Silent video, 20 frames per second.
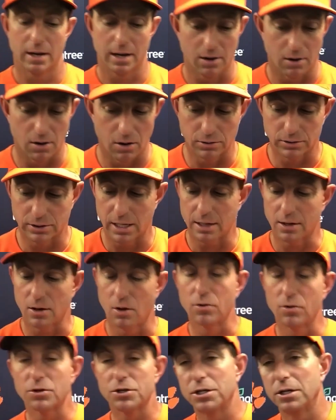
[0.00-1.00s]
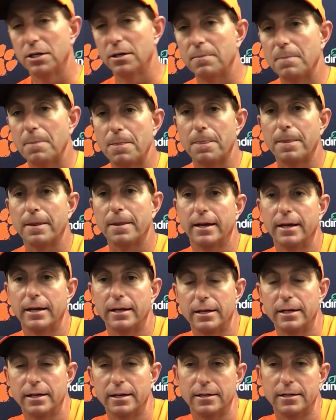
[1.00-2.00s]
all take ownership.
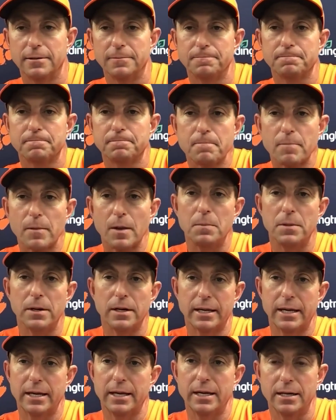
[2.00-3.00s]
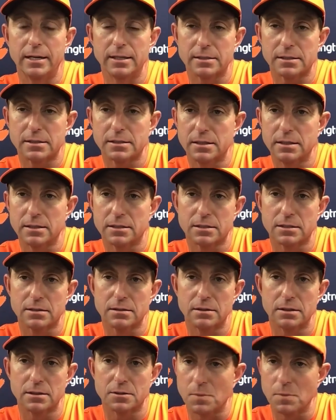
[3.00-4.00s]
And but again, it's
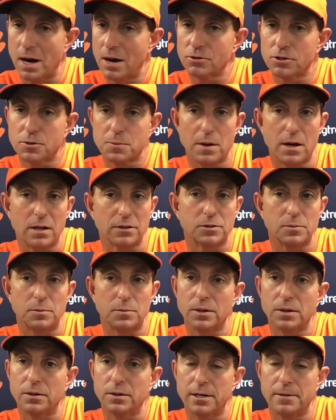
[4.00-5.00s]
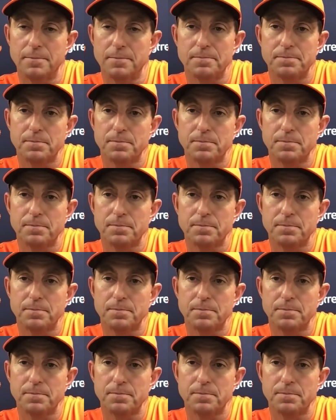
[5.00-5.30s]
my responsibility,